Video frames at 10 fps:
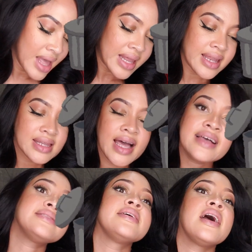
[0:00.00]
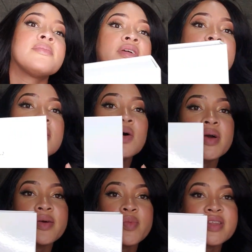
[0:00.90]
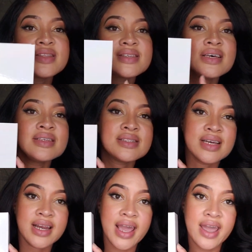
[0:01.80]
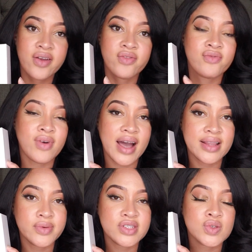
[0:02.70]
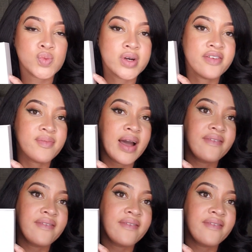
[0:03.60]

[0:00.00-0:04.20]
And lastly, I'm gonna go in with Sunday Riley, which is one of my